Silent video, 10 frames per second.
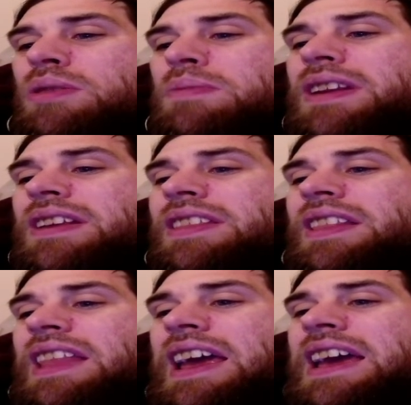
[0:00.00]
too many of
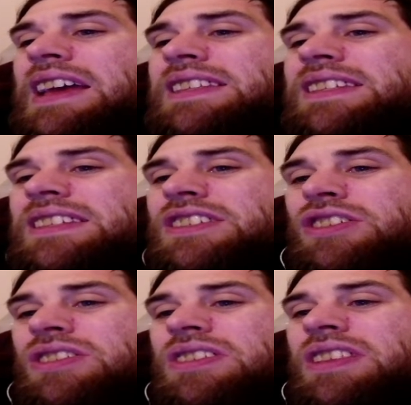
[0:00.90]
the lands,
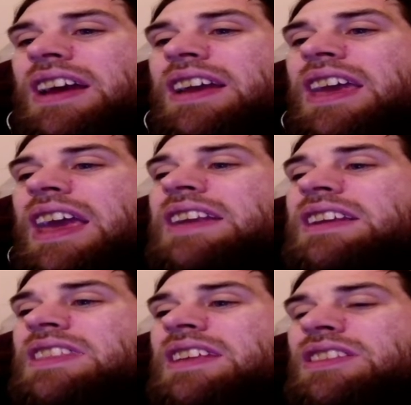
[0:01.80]
just
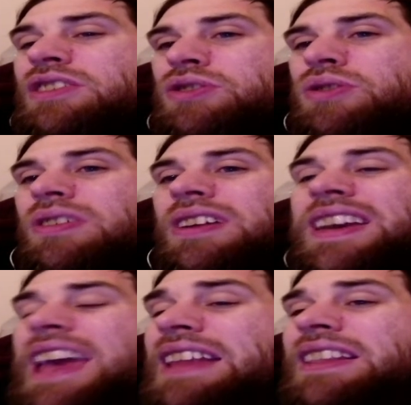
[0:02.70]
anything that's
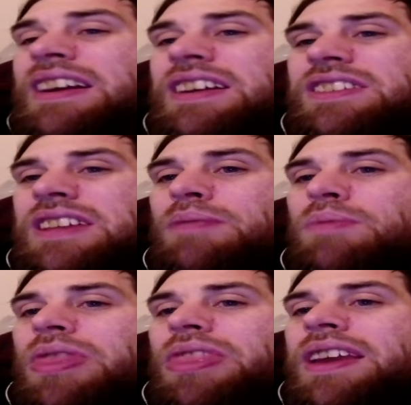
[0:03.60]
good. Again, like I
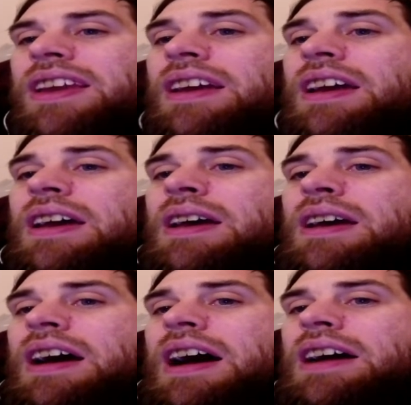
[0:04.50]
said with the
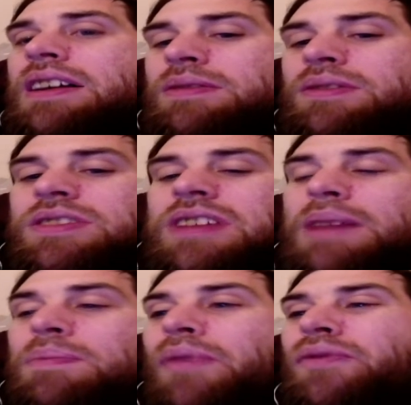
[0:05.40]

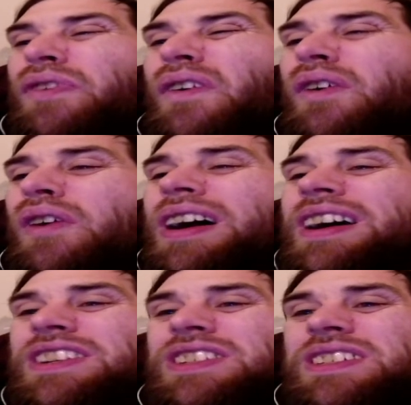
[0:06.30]
deck
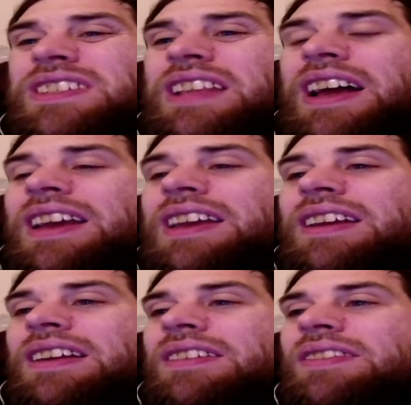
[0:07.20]
before,
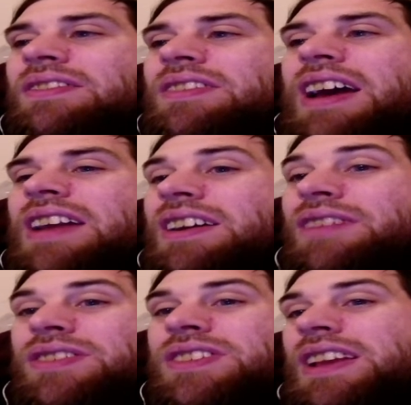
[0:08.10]
and I
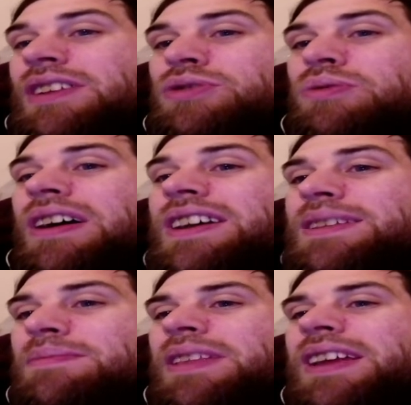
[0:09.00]
even said it
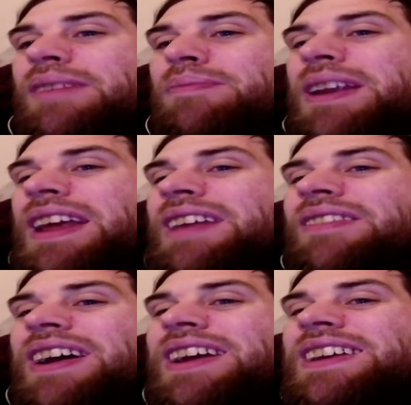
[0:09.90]
twice, I believe, but
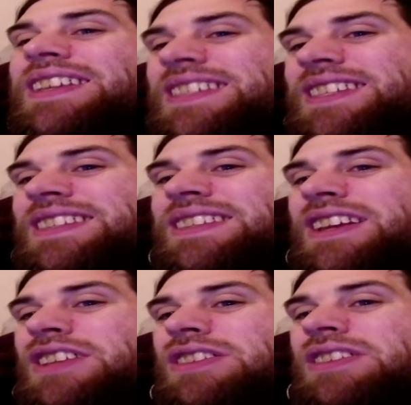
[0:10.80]
anyway, it's
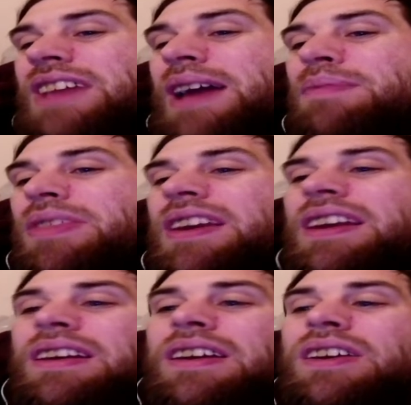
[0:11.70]
the same
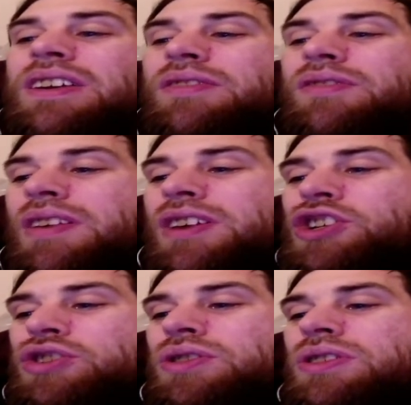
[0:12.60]
thing.
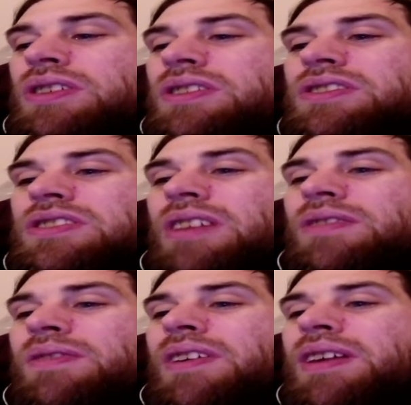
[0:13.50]
Very true.
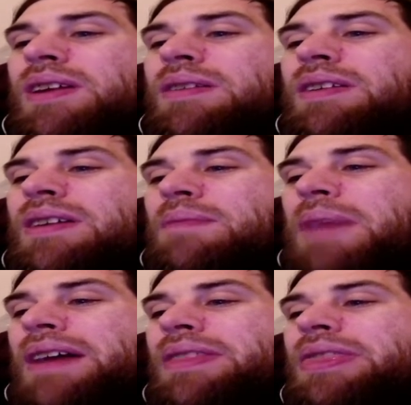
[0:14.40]
Don't worry
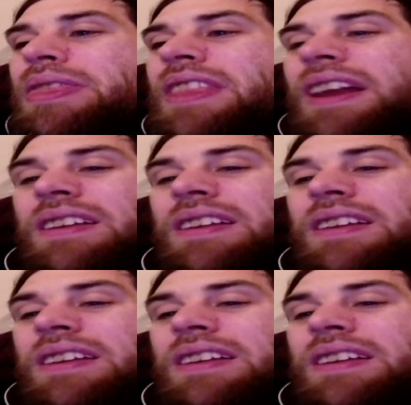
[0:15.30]
about